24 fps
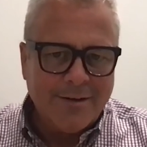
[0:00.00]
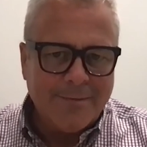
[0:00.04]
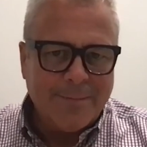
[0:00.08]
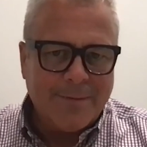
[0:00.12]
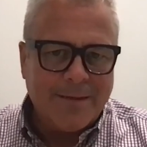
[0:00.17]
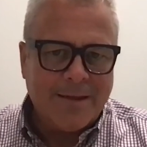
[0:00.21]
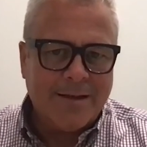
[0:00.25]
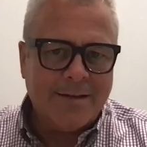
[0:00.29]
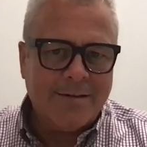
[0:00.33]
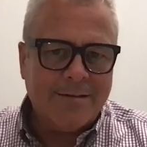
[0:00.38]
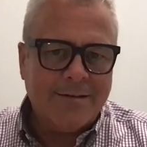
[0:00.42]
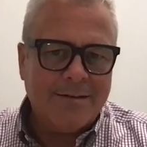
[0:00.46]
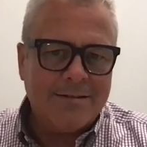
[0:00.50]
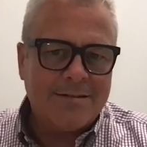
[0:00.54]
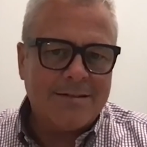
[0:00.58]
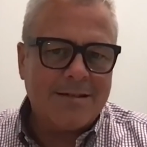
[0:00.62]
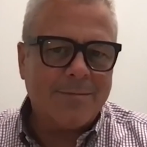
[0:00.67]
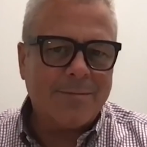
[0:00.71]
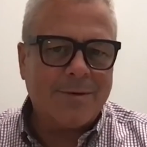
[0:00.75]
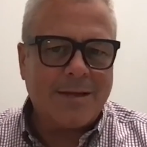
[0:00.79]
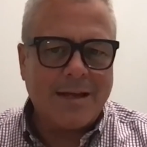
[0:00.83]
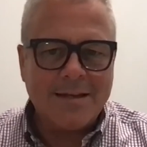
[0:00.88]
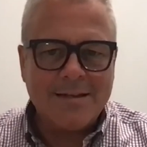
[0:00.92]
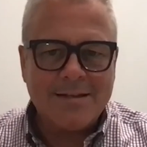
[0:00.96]
And in
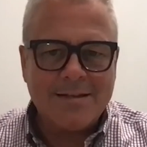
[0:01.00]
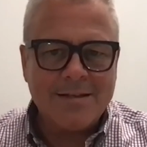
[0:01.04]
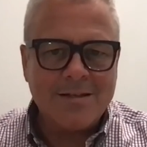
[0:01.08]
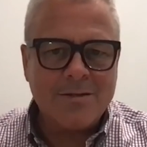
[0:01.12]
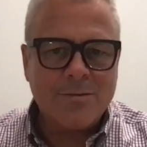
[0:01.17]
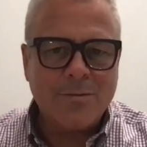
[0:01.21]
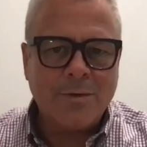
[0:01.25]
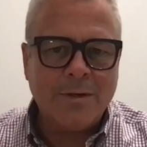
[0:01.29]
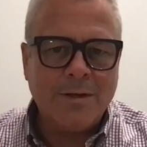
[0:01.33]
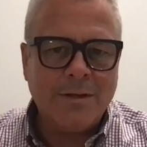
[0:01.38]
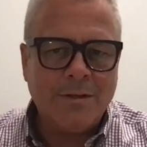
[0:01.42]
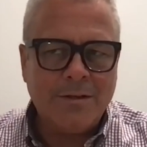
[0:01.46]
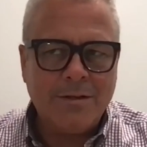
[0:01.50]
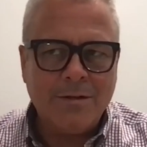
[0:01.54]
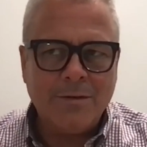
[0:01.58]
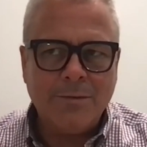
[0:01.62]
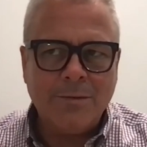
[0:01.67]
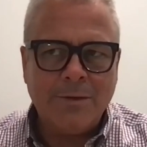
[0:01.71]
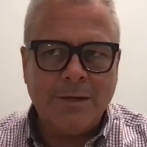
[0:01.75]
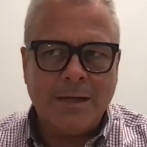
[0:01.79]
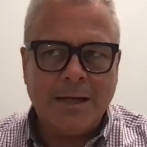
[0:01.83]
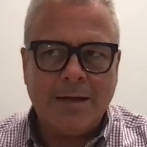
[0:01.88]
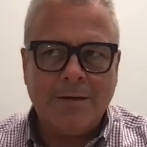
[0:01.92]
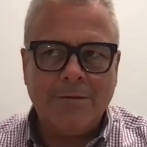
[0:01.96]
some cases, we do,
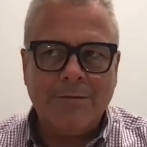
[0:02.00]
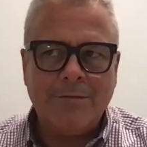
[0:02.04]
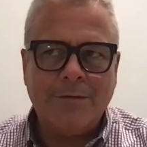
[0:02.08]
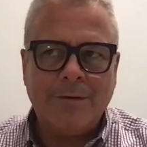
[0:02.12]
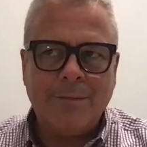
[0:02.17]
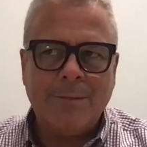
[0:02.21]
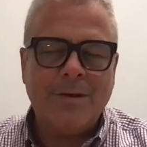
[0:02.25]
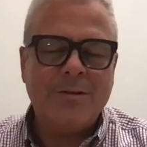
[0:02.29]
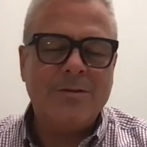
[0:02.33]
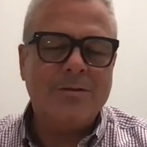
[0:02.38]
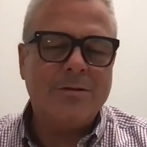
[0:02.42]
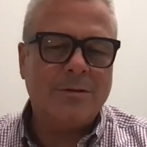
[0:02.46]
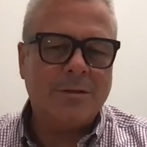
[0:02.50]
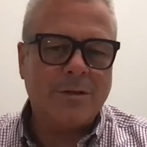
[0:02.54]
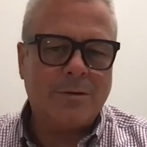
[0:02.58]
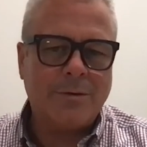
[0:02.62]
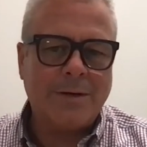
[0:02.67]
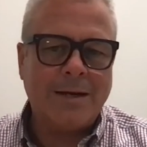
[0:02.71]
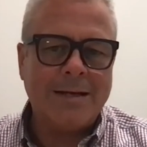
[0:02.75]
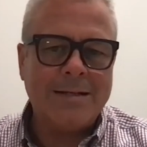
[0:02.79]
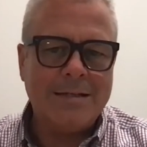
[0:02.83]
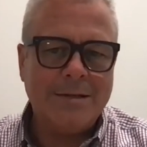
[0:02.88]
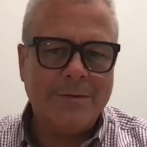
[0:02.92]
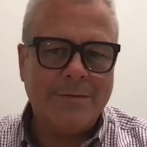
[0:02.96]
we have, I mentioned the
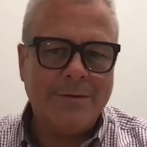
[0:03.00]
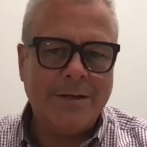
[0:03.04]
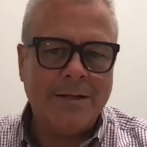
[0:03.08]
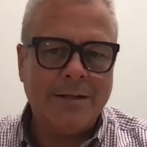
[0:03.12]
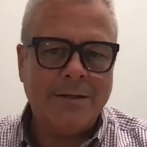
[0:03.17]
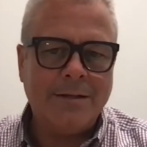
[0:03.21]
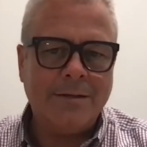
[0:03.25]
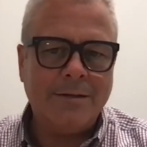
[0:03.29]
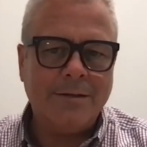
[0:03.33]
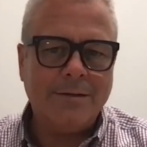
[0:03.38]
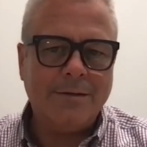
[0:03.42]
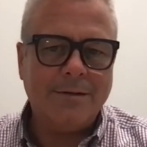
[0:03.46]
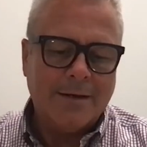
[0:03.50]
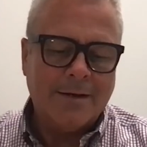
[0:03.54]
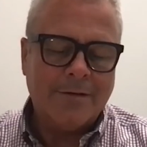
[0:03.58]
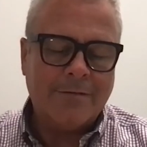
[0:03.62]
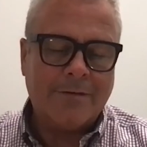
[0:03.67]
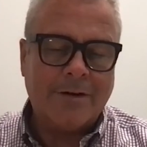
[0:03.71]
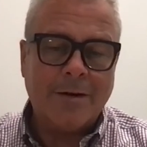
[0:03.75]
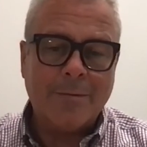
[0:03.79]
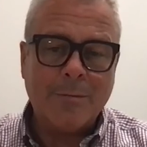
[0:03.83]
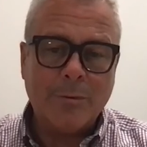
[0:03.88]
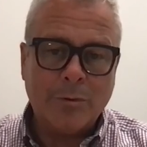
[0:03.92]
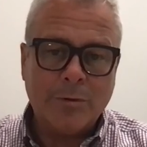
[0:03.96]
creativity in the
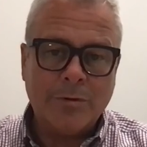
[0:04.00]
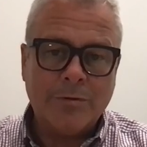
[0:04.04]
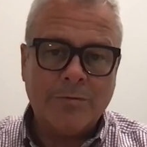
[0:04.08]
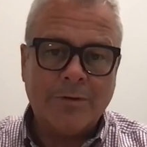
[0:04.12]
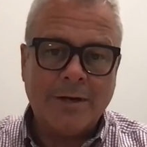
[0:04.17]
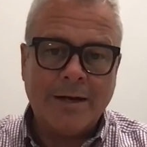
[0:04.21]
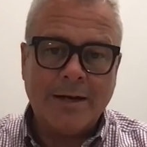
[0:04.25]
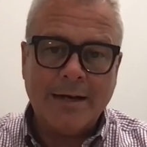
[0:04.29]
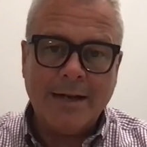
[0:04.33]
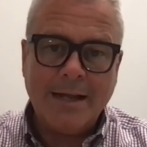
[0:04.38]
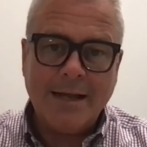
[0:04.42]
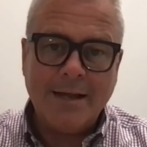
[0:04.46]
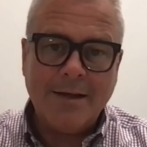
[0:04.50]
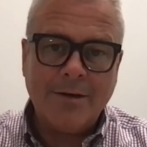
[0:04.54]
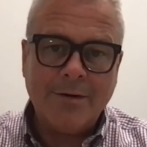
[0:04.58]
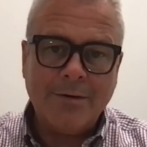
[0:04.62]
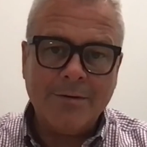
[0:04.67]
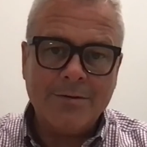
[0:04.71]
environment we're in right now.